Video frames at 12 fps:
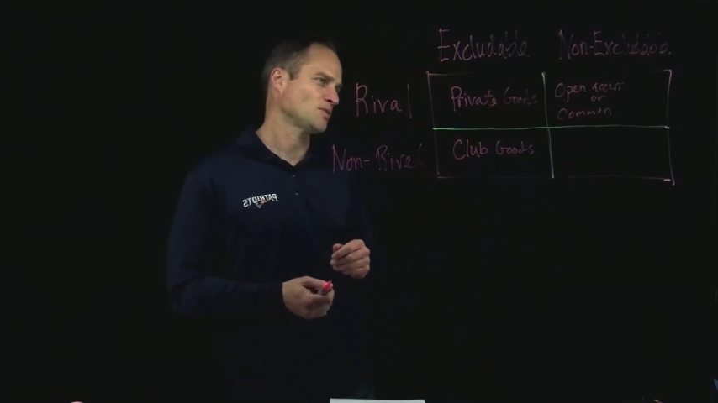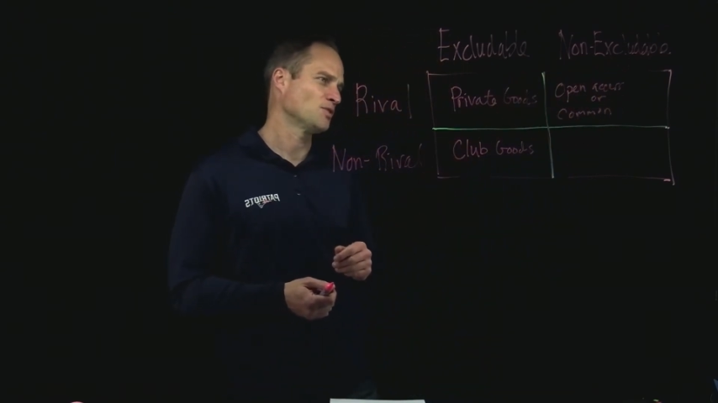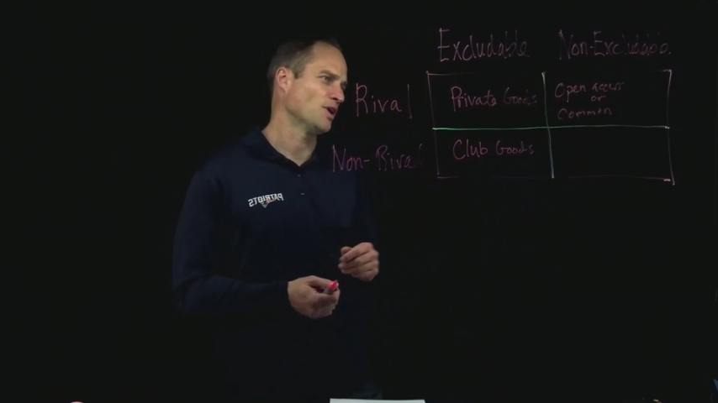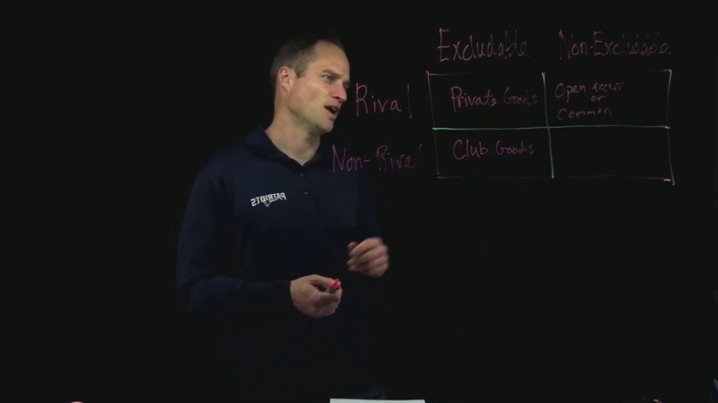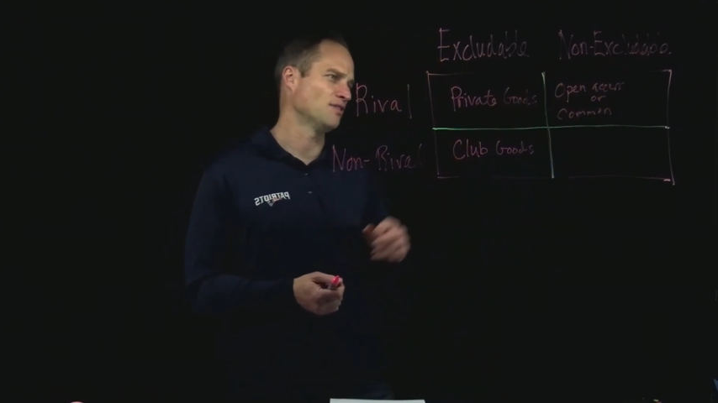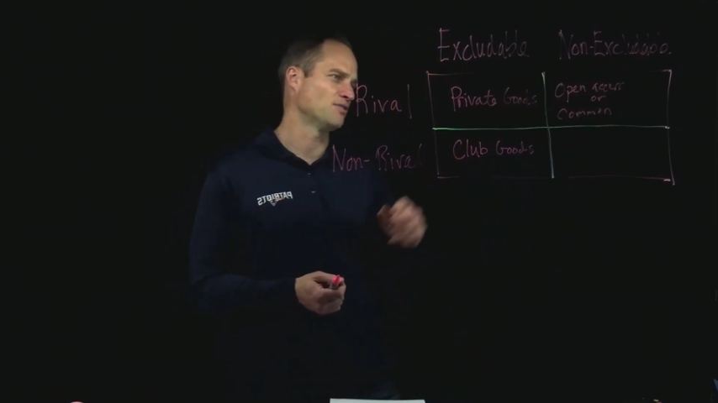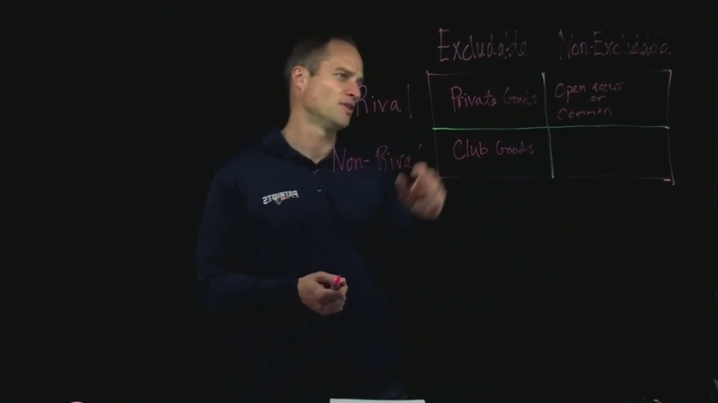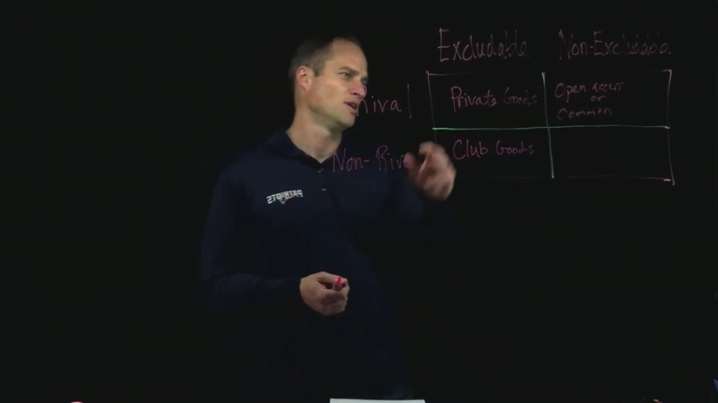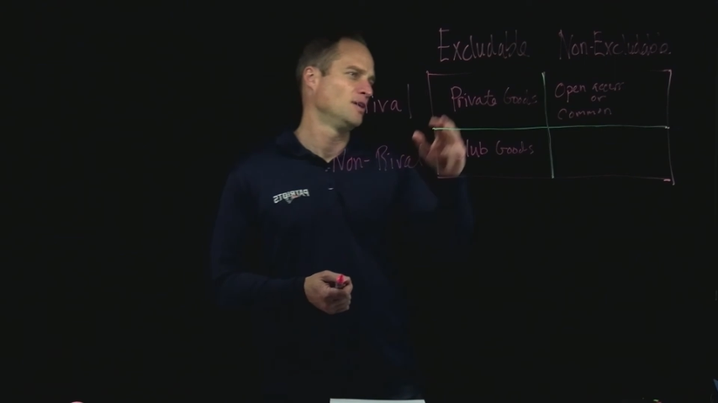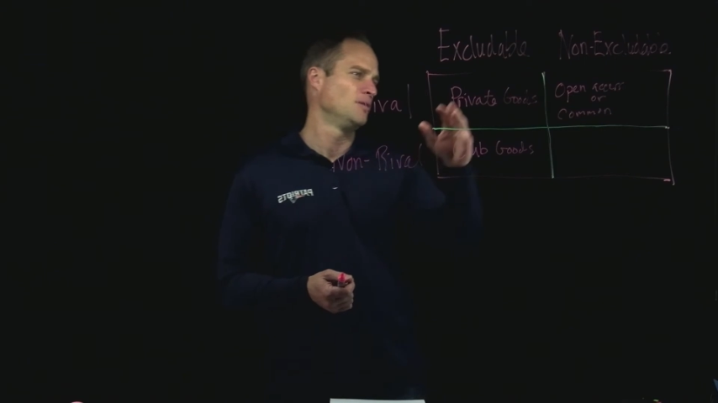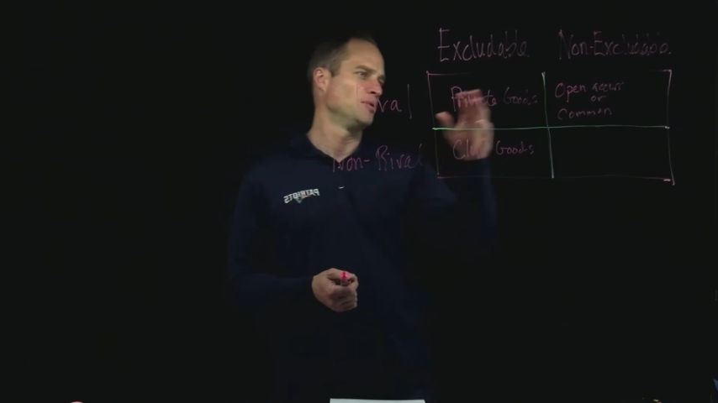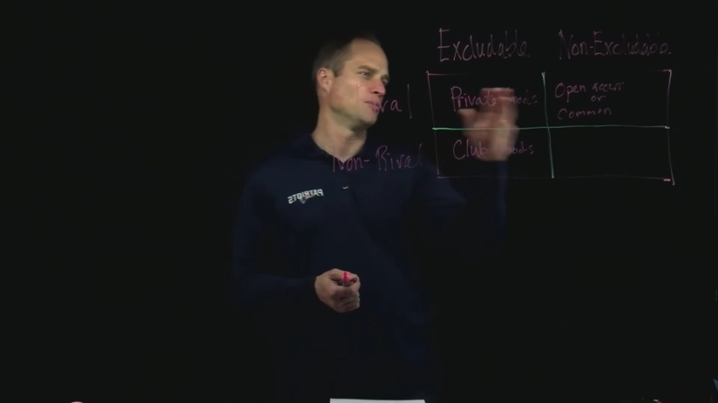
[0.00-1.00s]
right? If
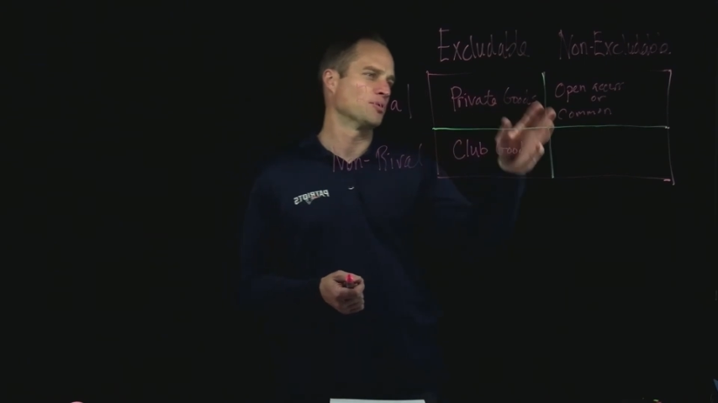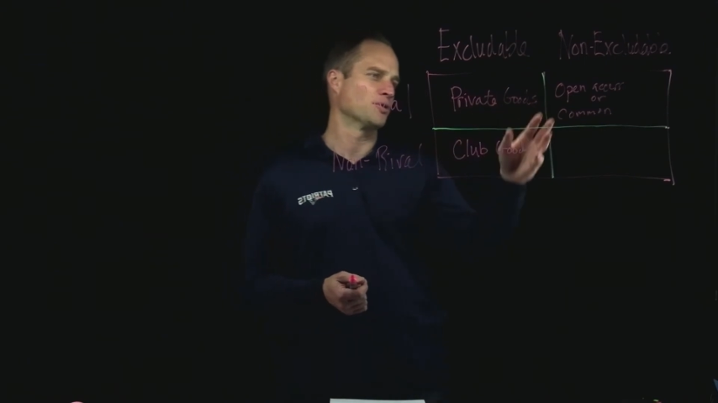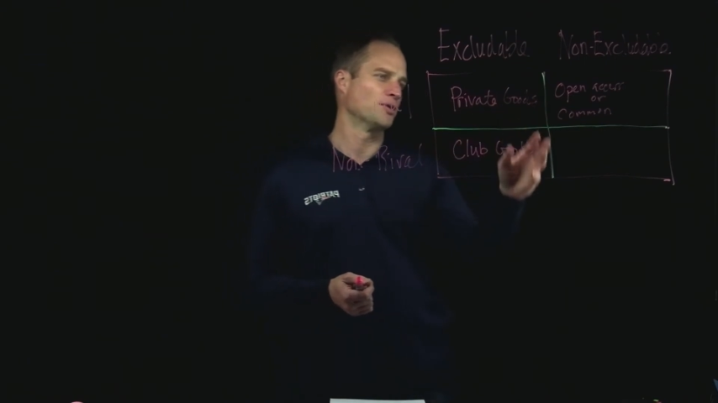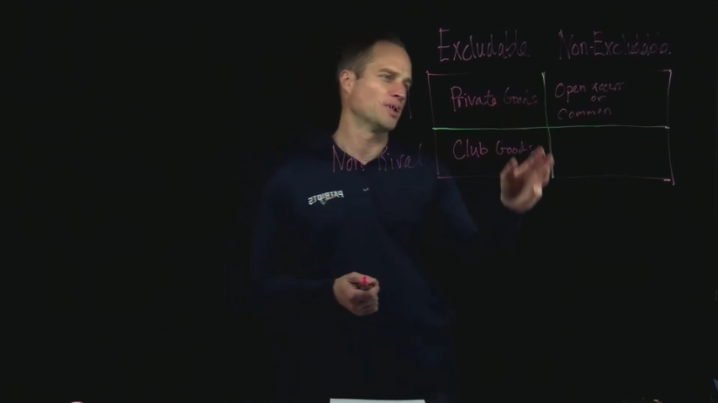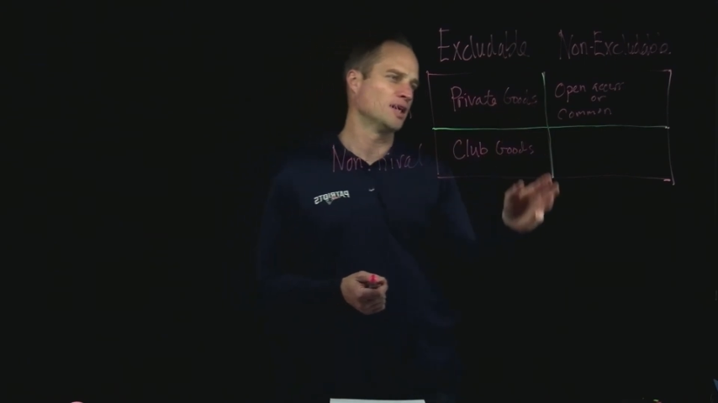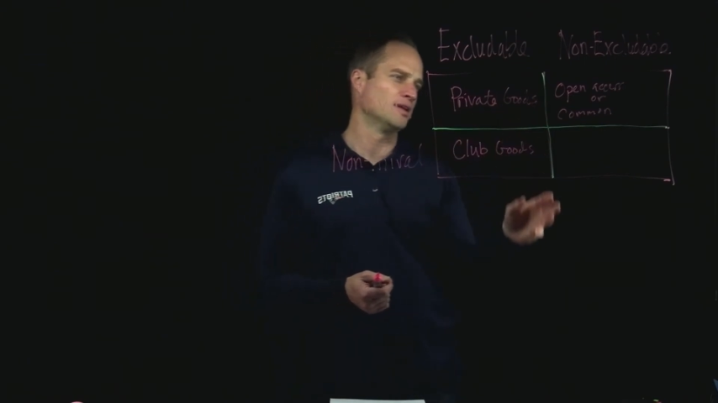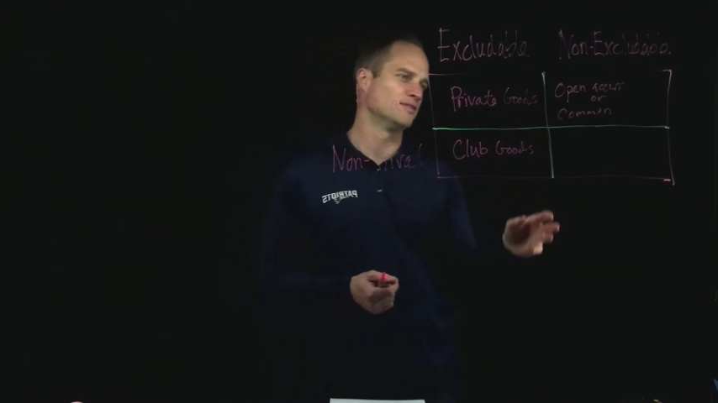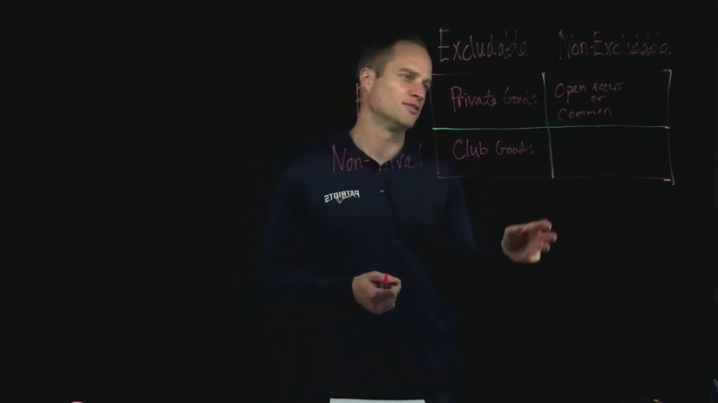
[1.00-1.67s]
people are going in